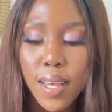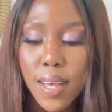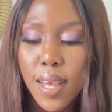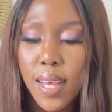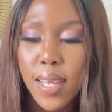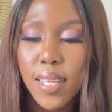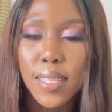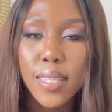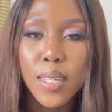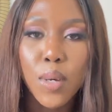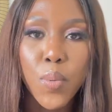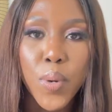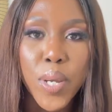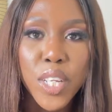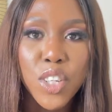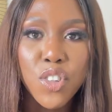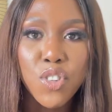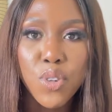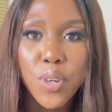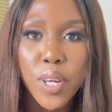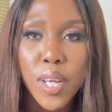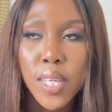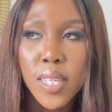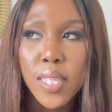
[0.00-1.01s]
as a
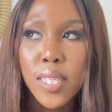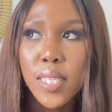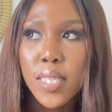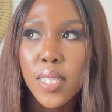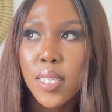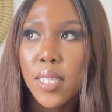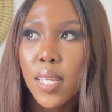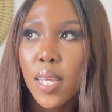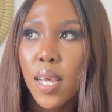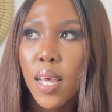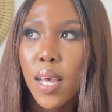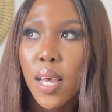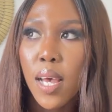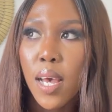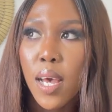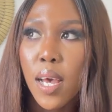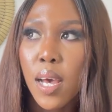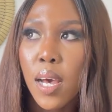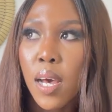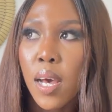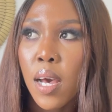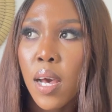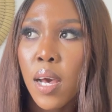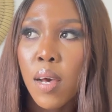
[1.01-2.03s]
waitress,
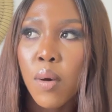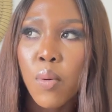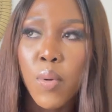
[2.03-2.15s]
uh,